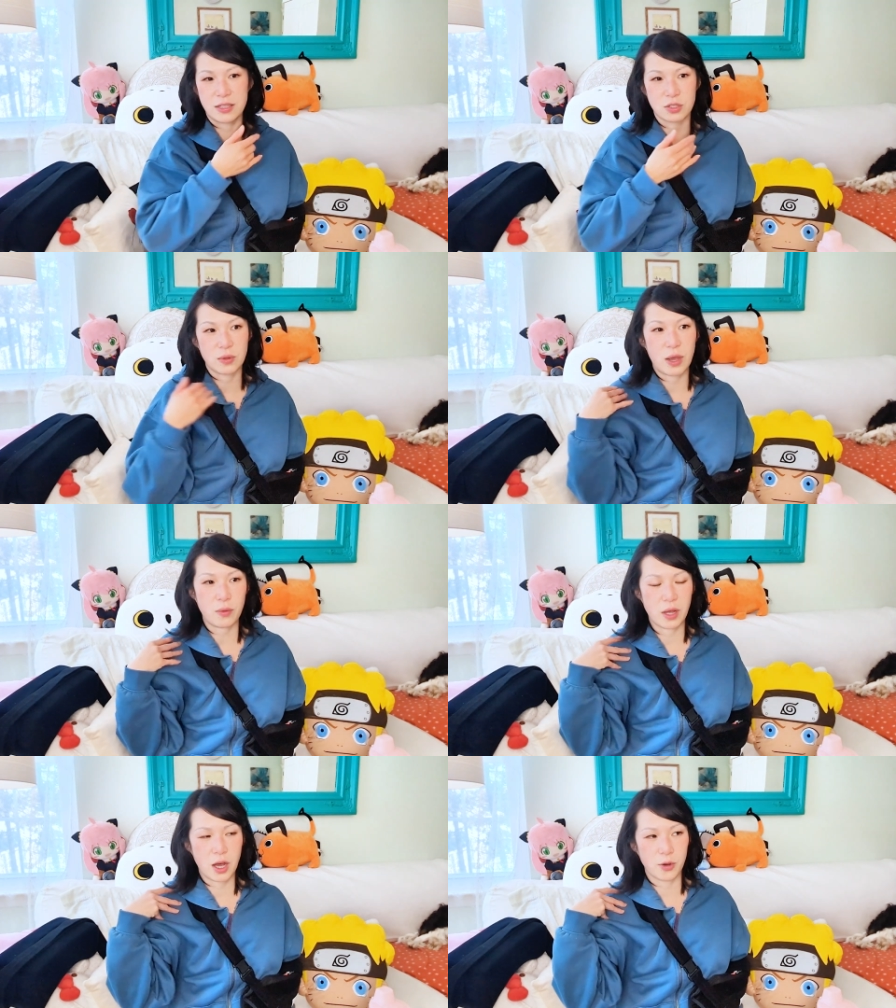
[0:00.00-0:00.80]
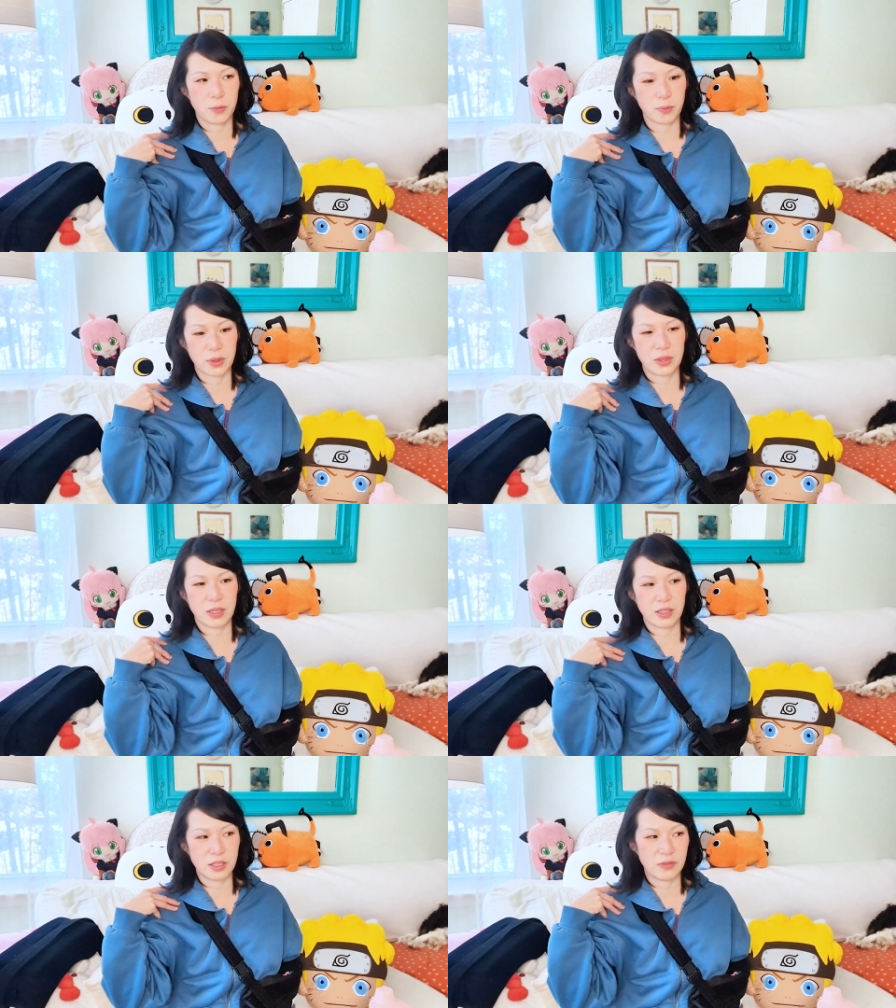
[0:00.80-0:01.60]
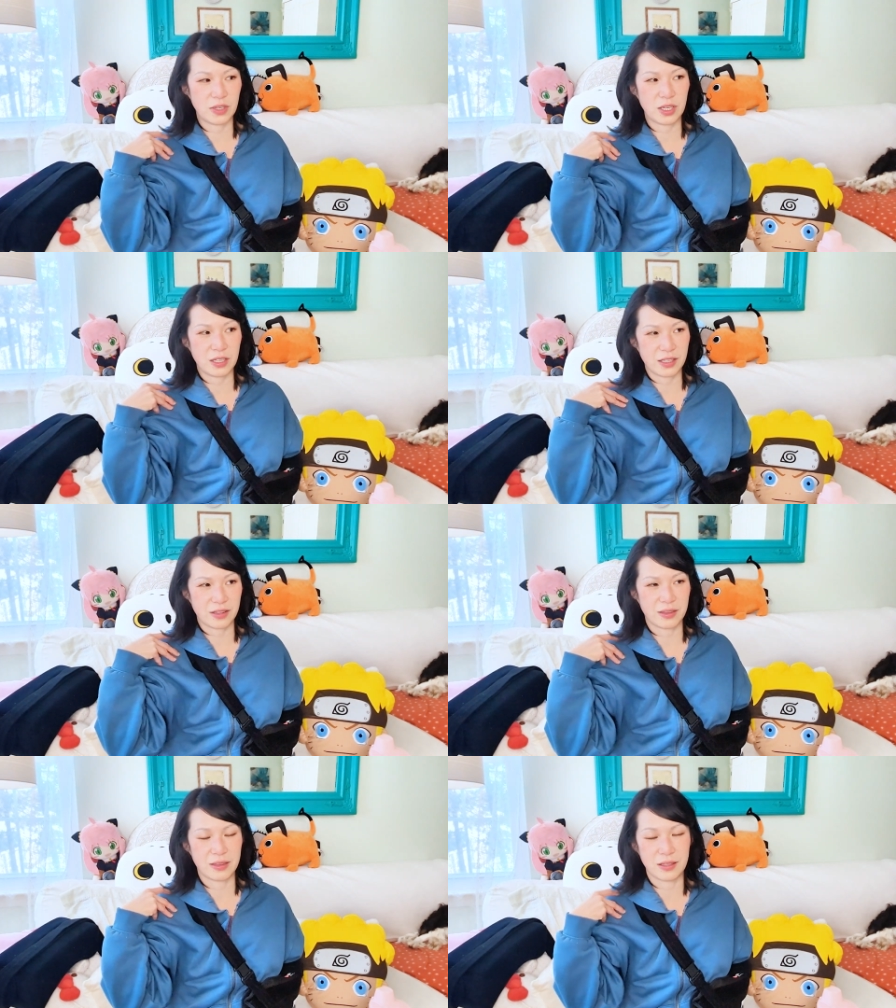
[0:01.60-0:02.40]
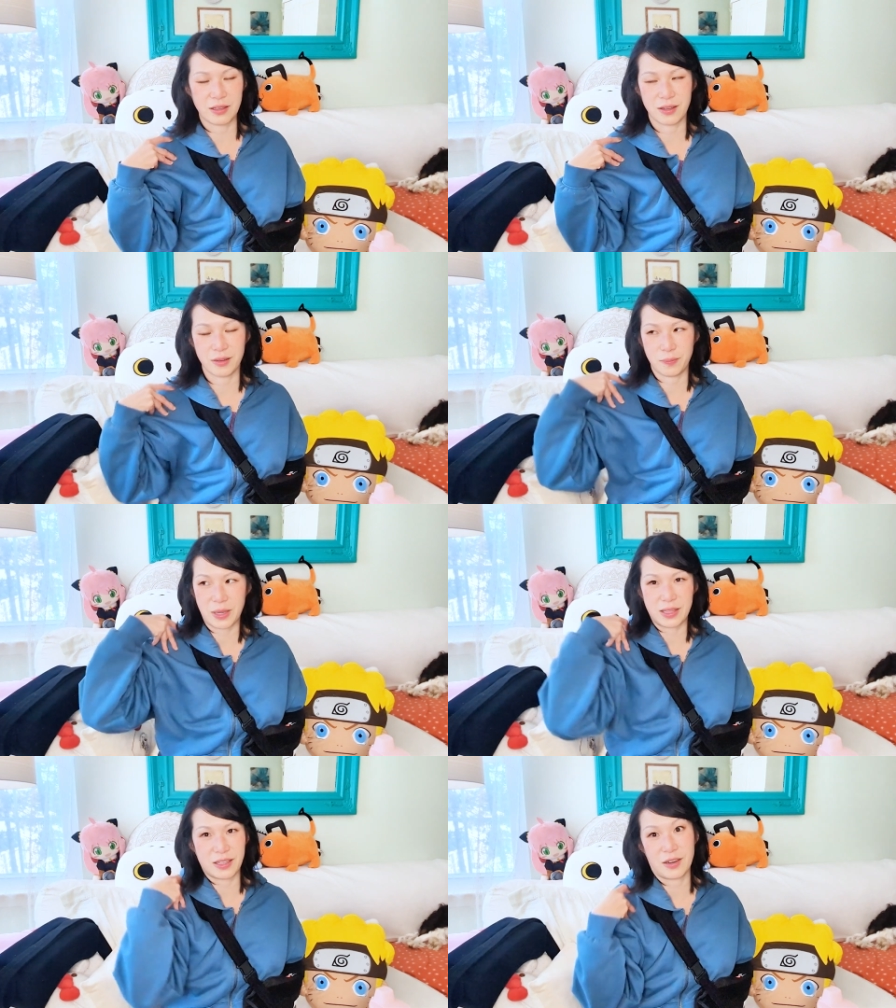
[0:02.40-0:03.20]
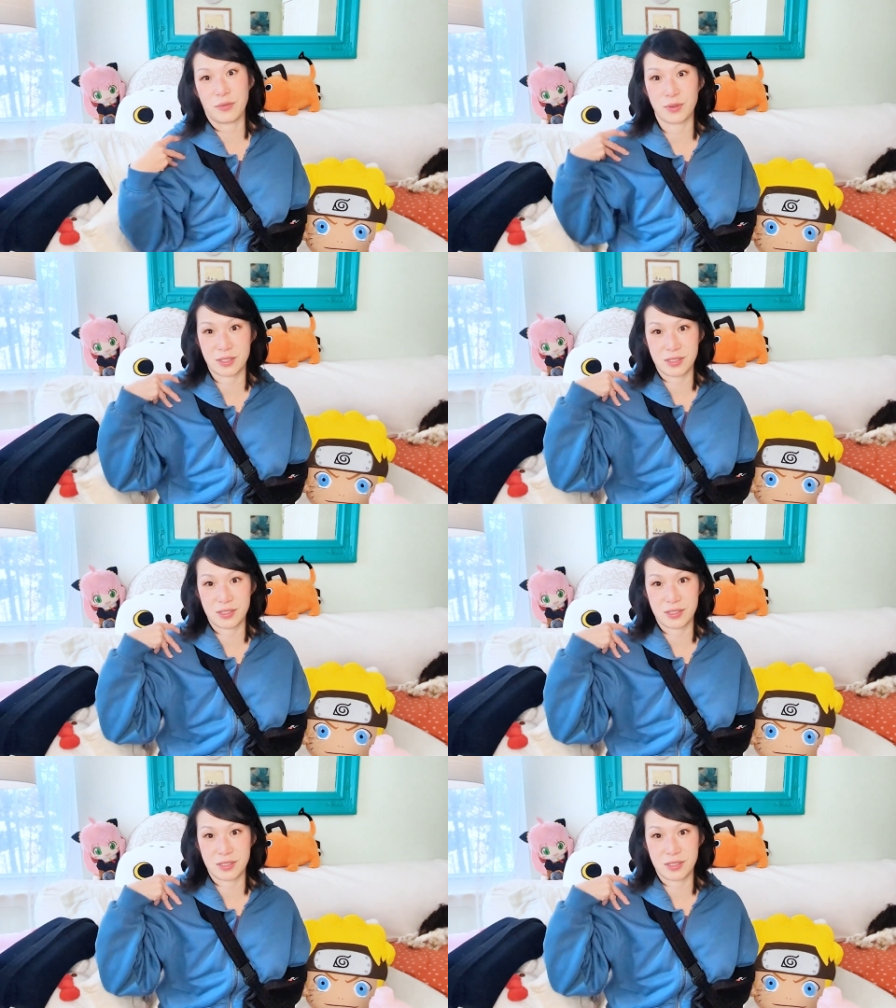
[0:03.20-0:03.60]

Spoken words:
And so that will help with alleviating the pain that I've